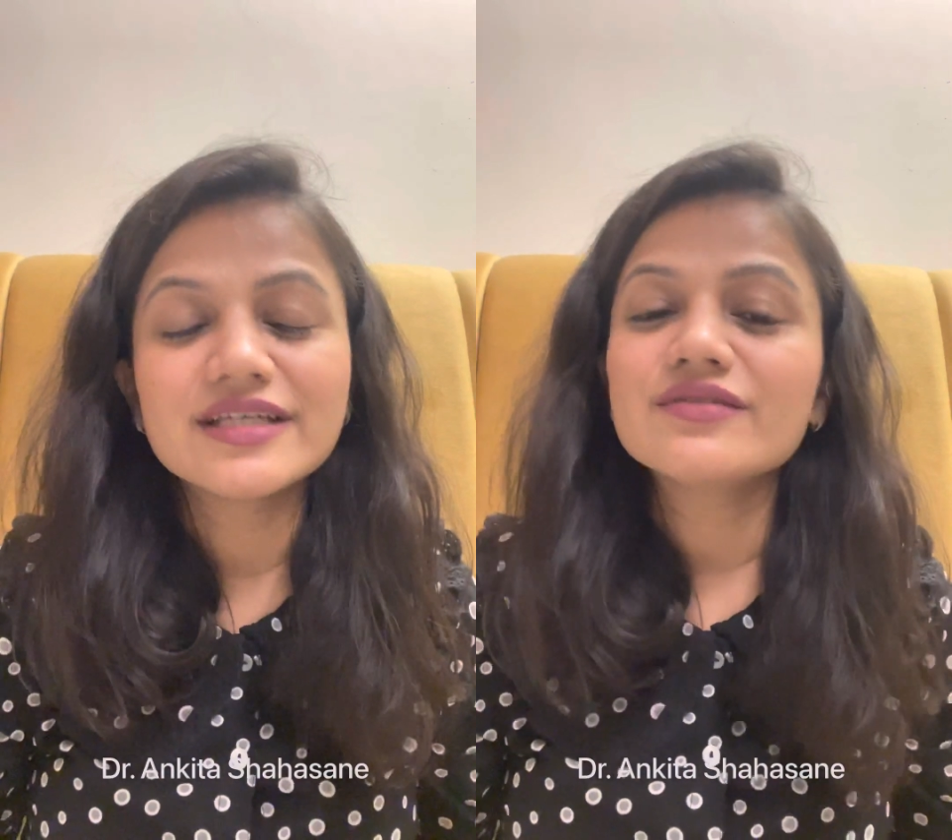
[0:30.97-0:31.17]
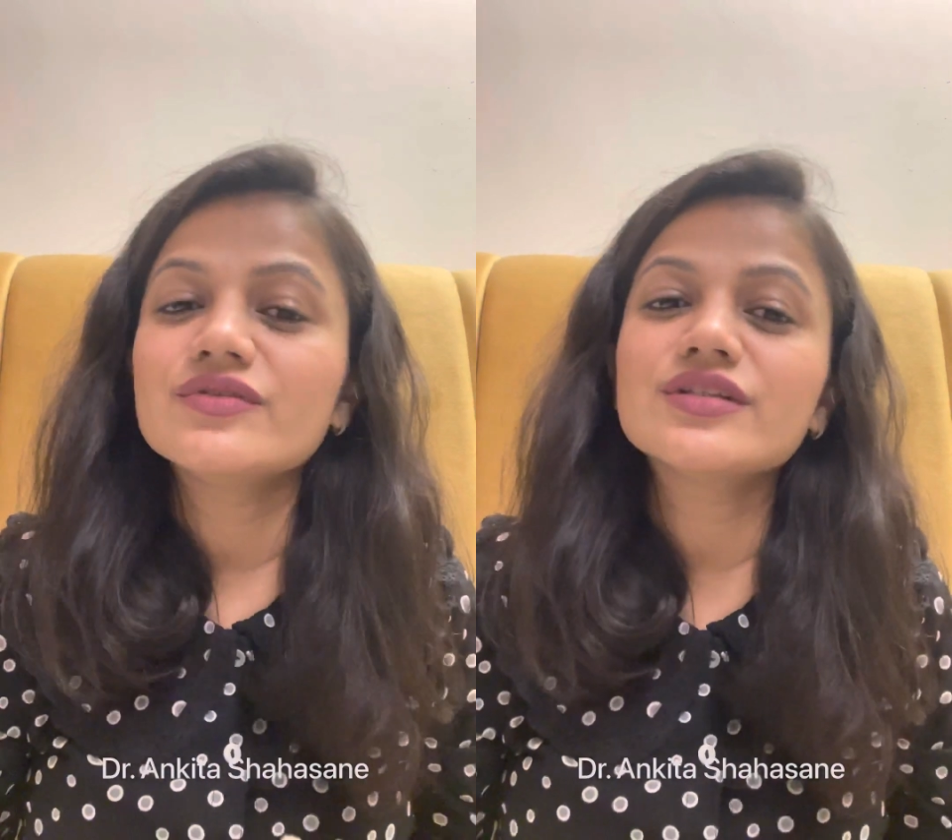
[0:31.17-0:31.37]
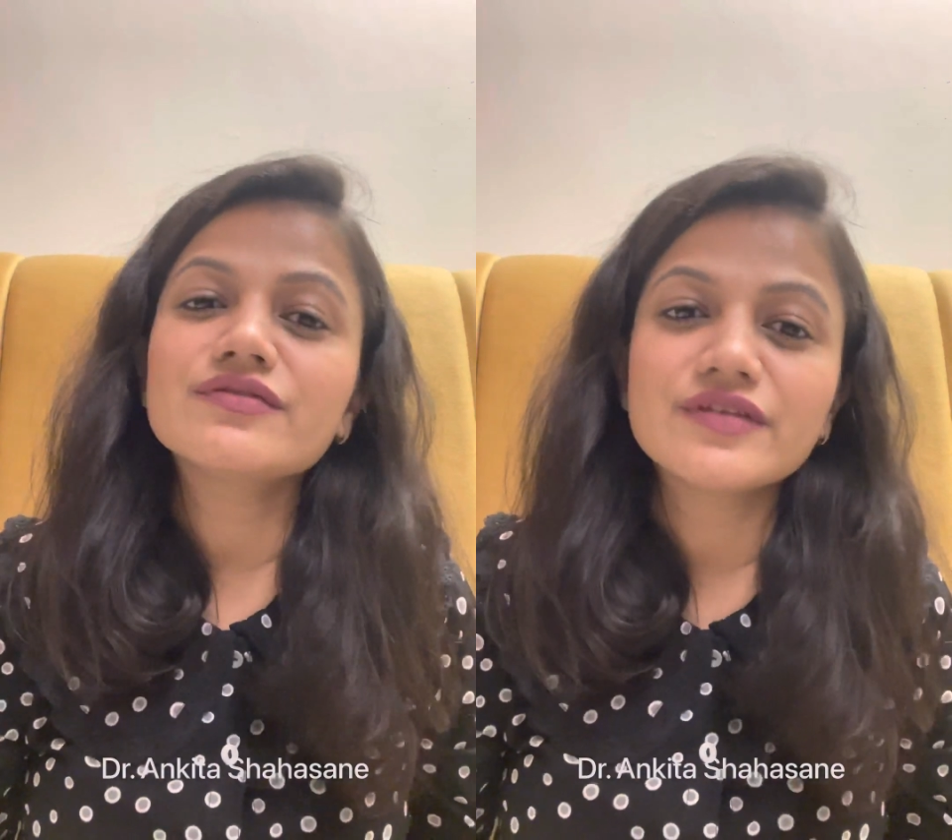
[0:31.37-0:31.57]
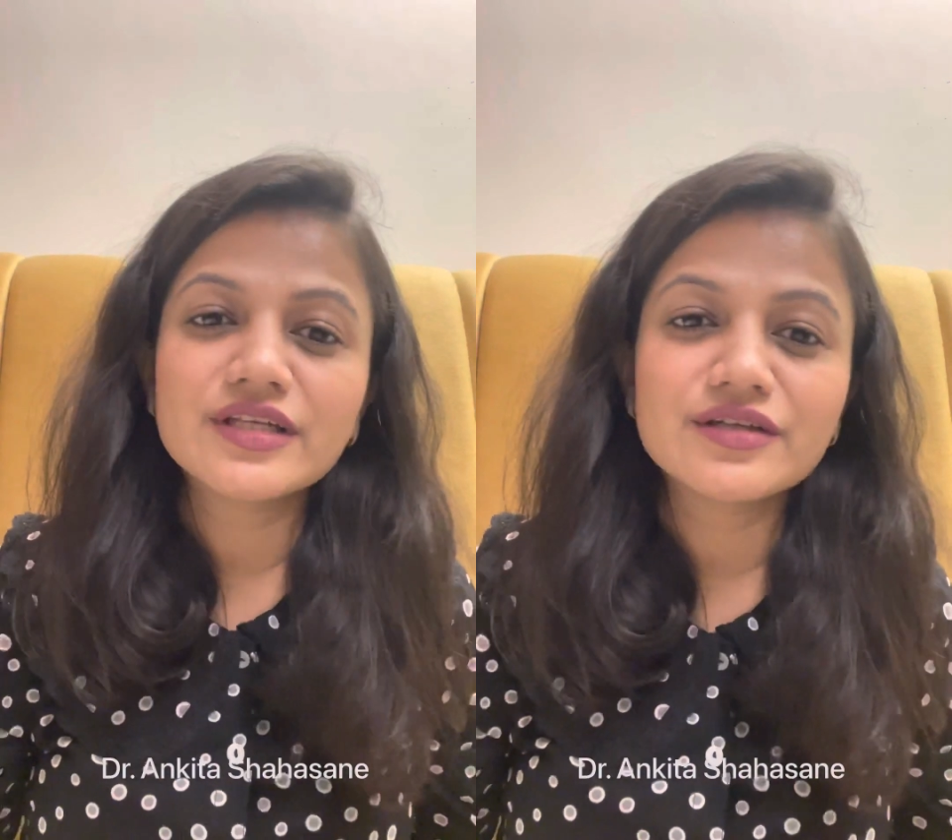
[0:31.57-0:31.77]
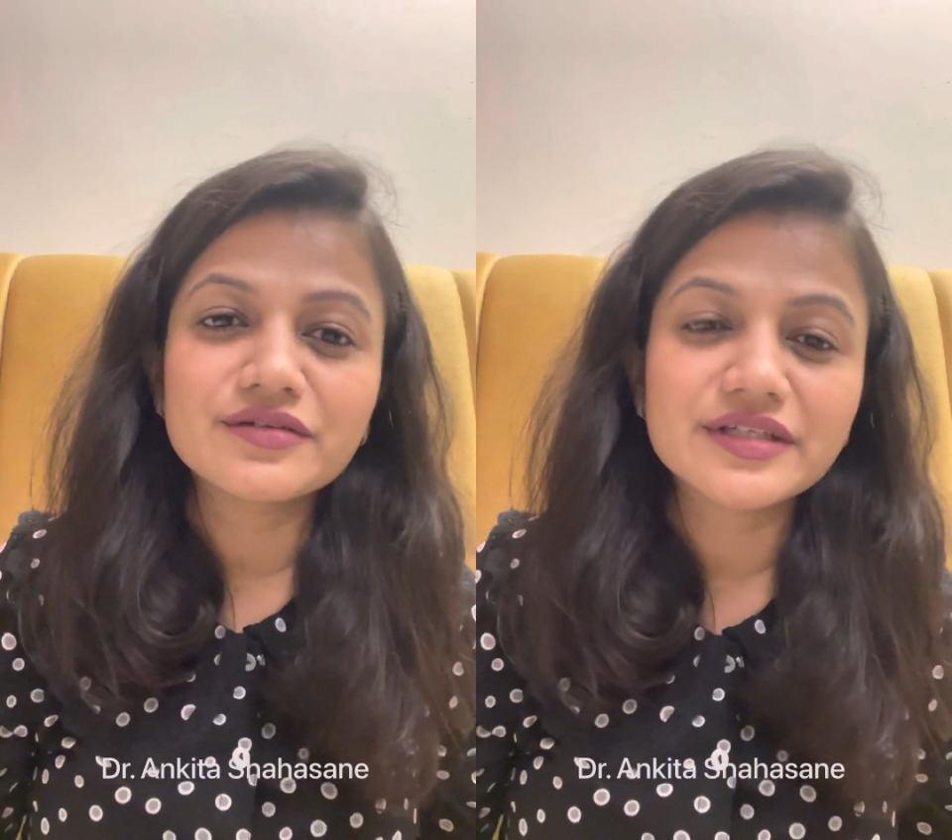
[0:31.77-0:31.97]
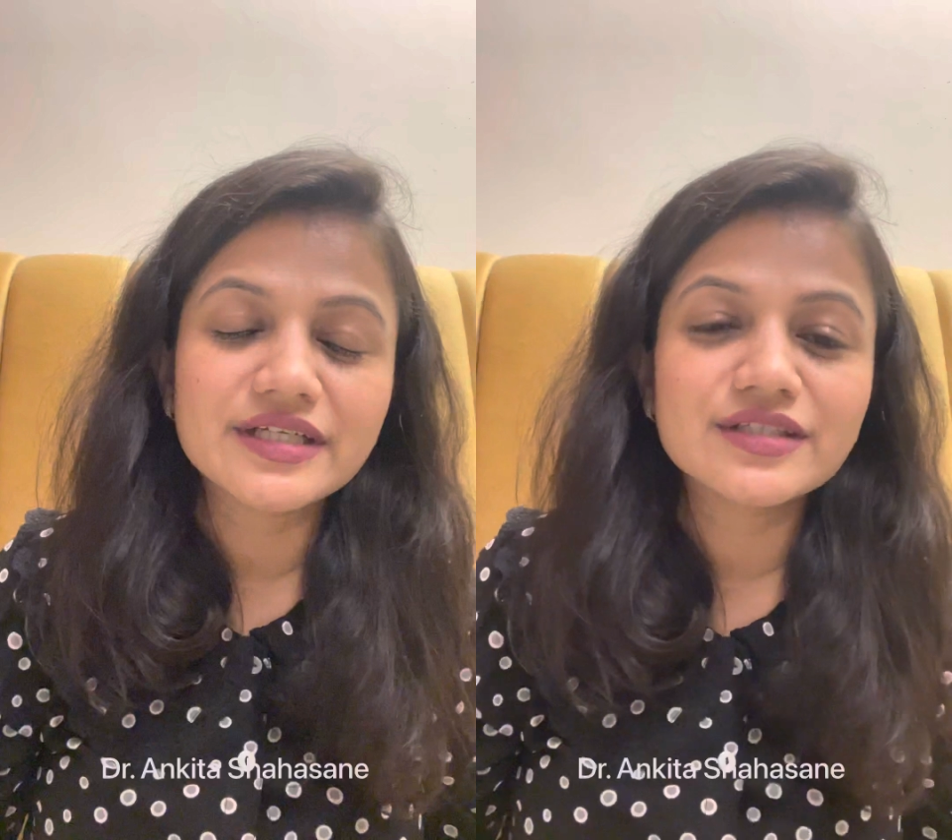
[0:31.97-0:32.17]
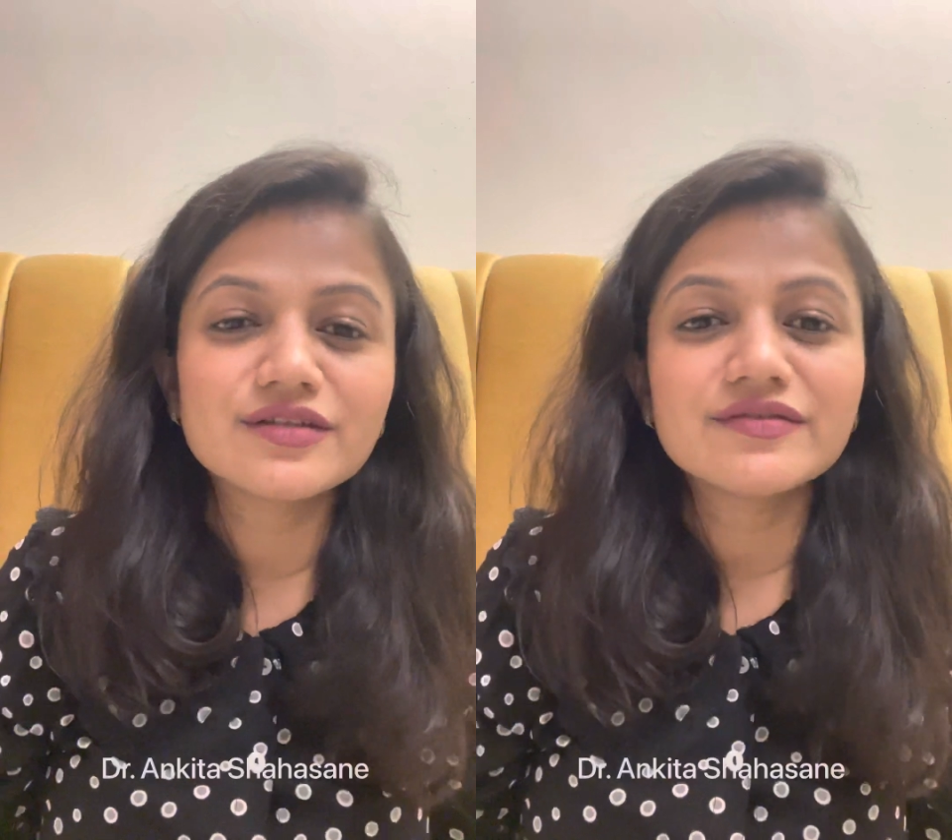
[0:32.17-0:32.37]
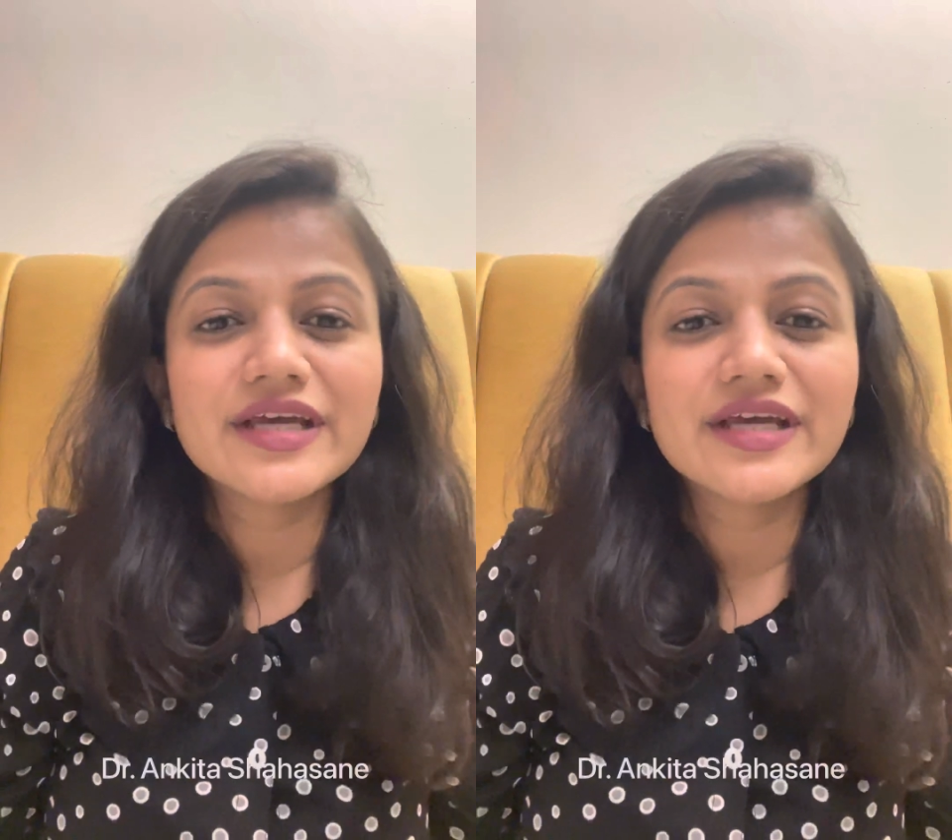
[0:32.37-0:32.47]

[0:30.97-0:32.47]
with a failure rate of